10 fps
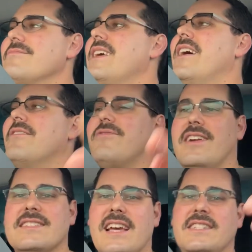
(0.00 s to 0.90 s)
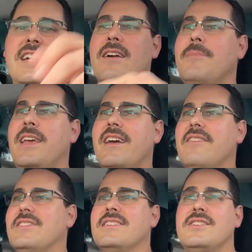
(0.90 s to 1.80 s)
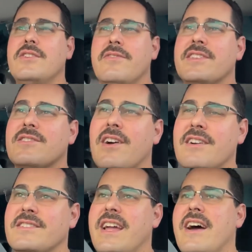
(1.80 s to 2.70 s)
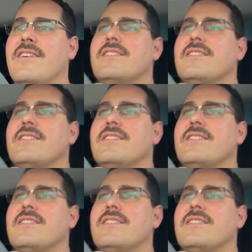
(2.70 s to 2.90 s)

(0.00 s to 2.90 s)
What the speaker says: You know, friends like Jeremy, I've done 2 of his cars now,